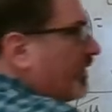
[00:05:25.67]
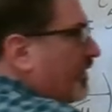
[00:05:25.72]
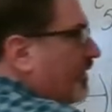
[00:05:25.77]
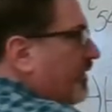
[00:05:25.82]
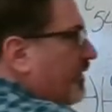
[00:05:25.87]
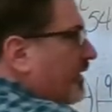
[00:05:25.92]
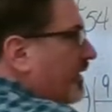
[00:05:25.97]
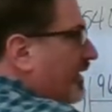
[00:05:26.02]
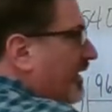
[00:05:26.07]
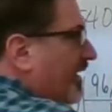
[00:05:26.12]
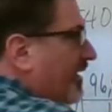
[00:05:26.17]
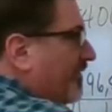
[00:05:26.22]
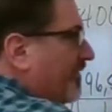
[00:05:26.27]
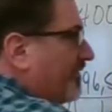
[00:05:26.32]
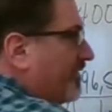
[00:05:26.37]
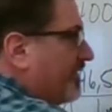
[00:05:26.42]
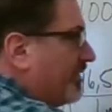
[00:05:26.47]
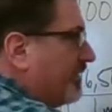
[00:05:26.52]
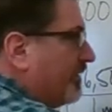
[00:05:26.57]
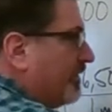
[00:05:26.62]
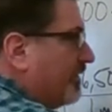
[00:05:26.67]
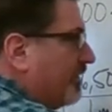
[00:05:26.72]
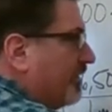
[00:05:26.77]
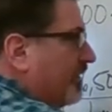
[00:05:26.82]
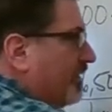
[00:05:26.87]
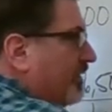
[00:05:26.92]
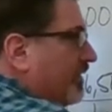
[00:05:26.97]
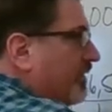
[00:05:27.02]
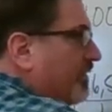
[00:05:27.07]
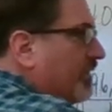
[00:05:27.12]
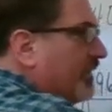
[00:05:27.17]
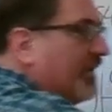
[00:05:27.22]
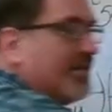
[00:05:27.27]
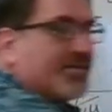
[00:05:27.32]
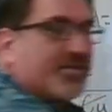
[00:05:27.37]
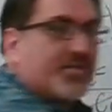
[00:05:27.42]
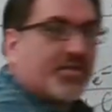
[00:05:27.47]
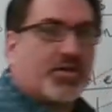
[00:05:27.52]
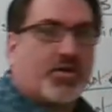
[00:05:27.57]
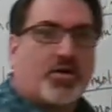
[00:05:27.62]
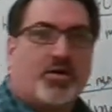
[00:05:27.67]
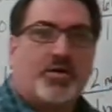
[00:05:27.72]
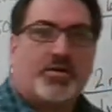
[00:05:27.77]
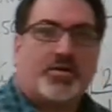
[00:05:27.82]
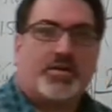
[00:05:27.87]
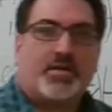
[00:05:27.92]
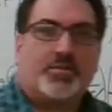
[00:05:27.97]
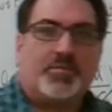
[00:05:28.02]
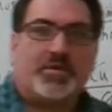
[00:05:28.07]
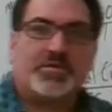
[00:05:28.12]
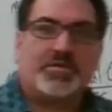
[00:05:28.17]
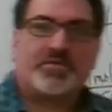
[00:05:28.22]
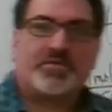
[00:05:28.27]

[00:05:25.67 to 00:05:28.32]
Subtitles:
unit left is the current that must